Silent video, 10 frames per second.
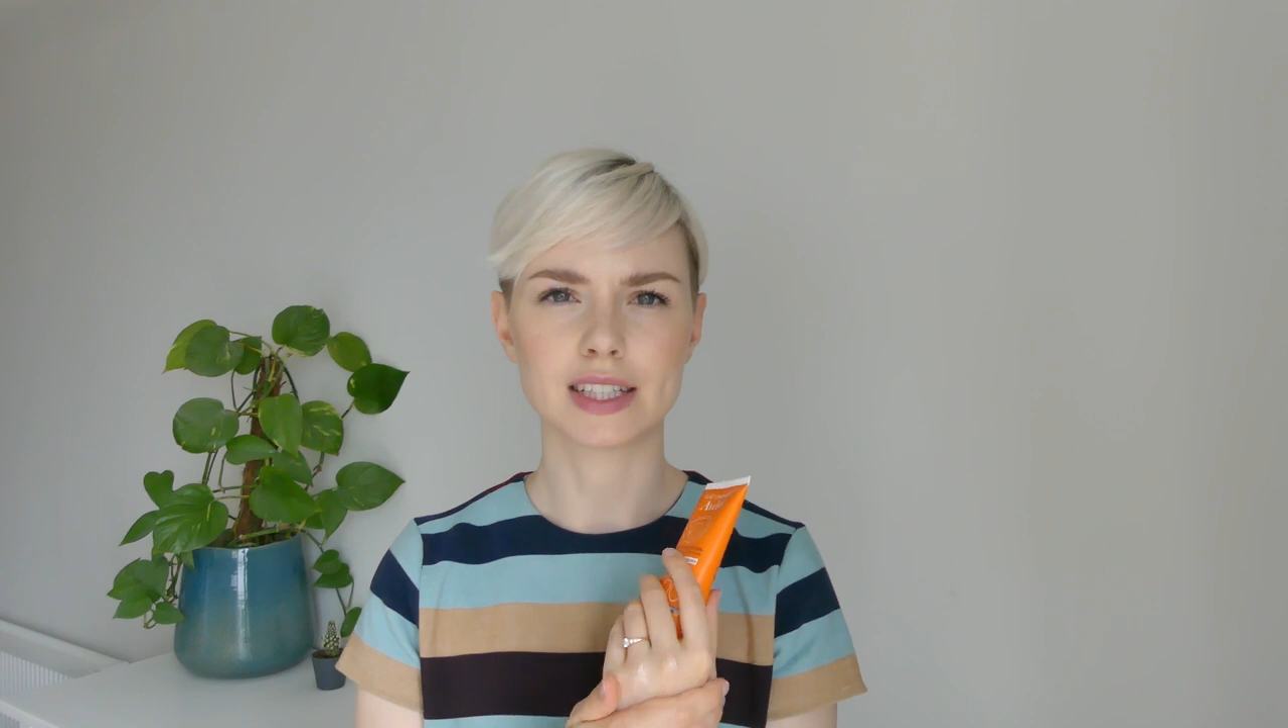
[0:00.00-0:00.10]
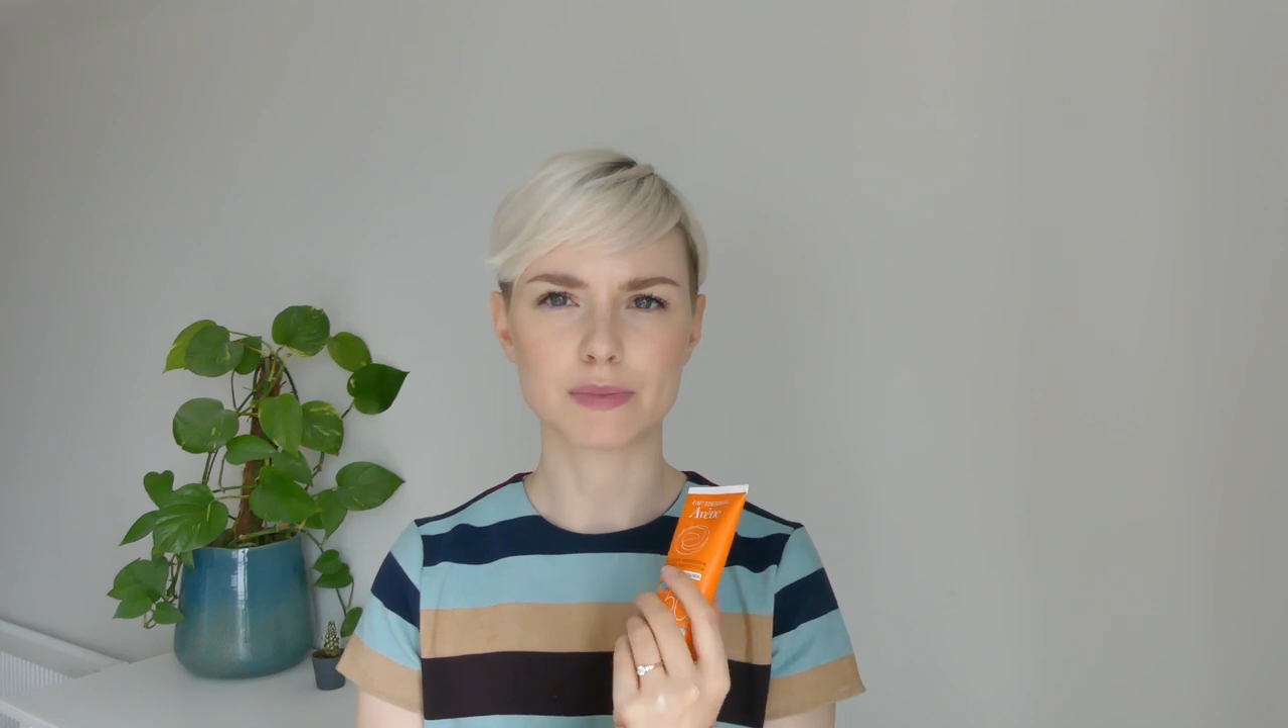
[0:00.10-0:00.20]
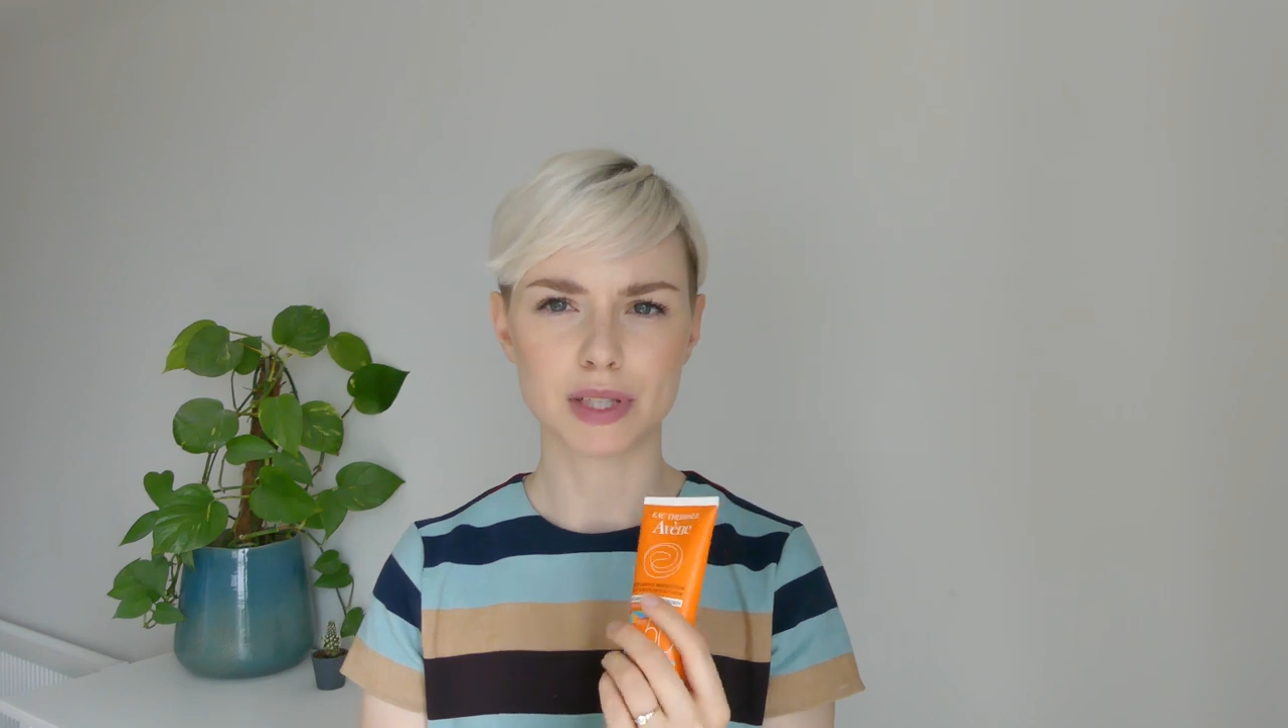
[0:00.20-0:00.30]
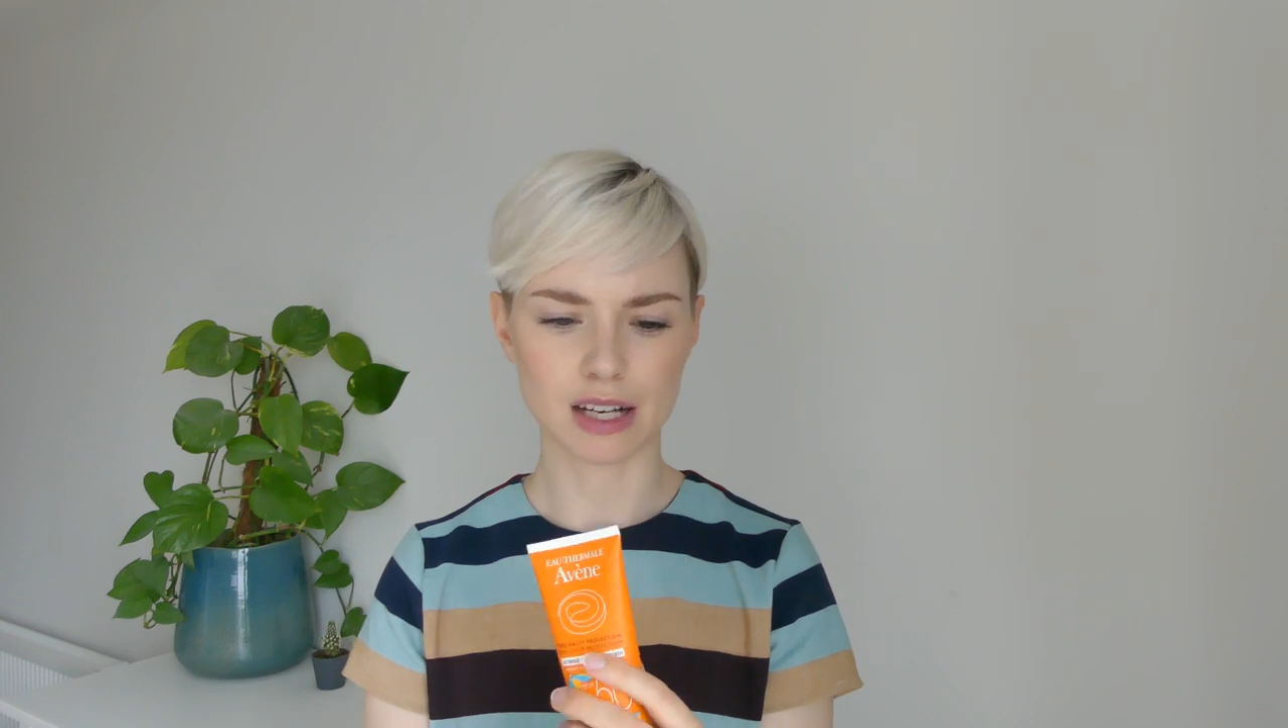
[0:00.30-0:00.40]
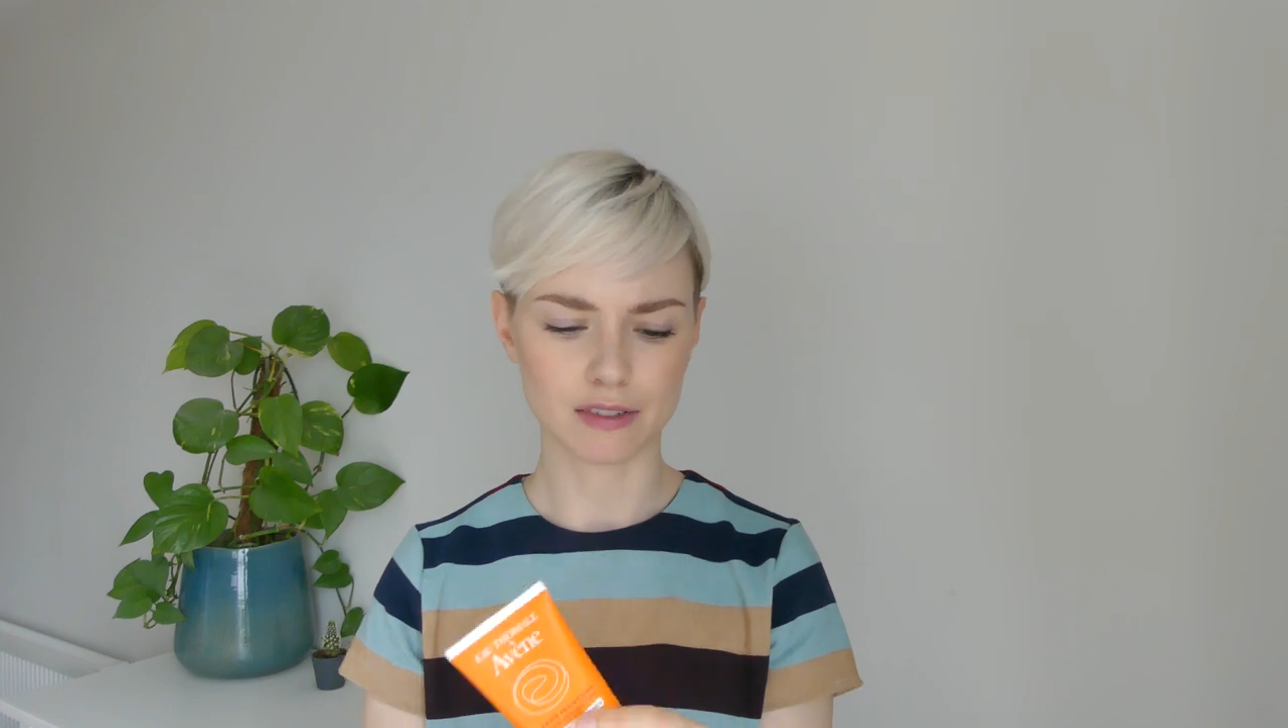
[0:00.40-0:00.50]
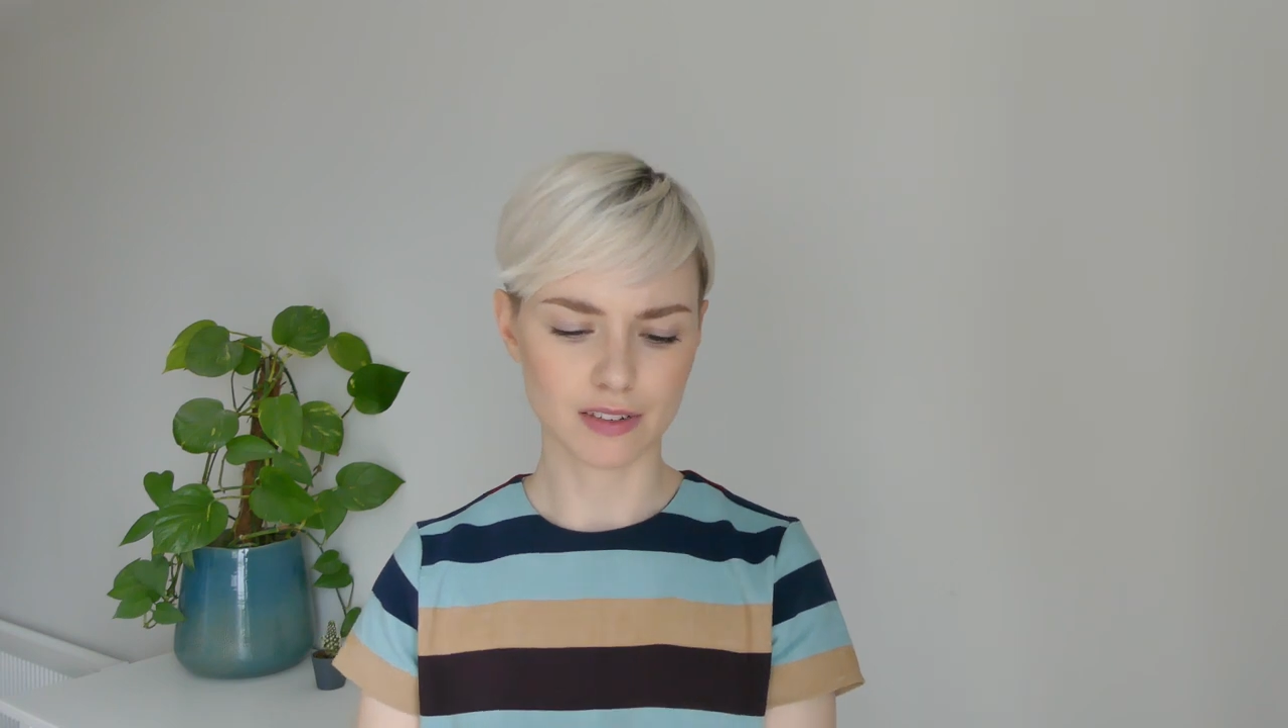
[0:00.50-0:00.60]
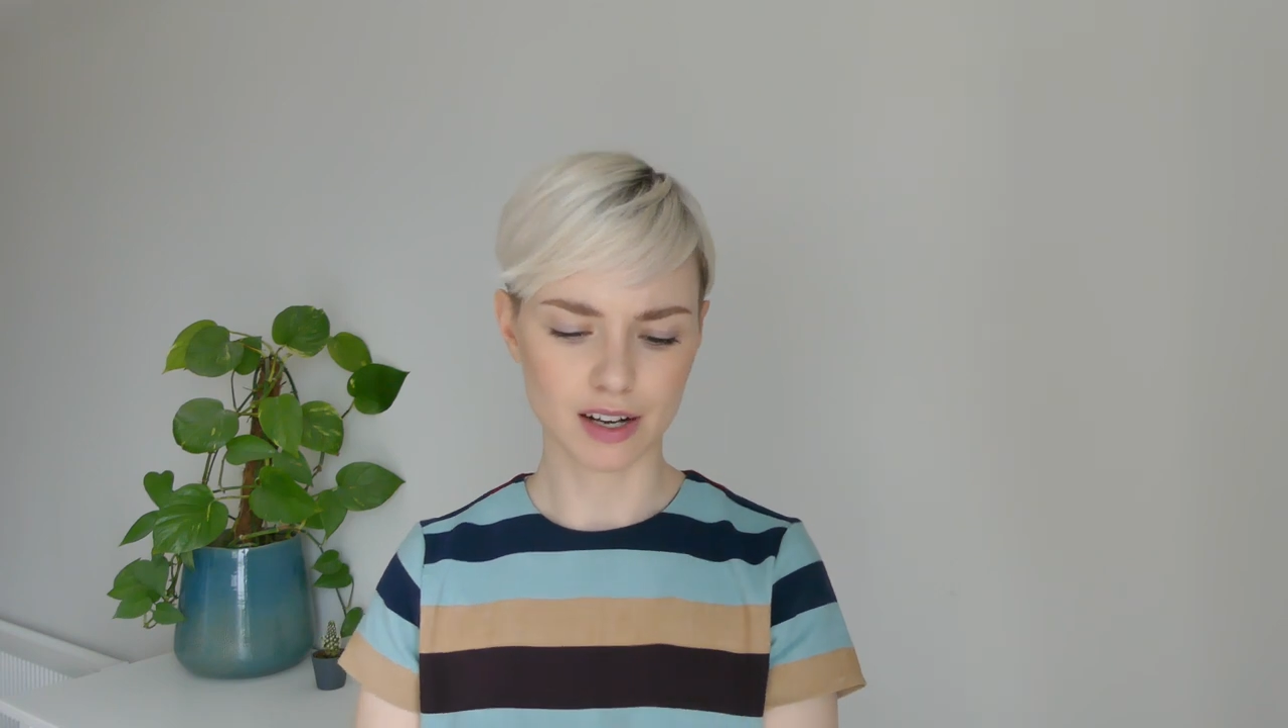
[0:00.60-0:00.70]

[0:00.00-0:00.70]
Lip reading: SPF,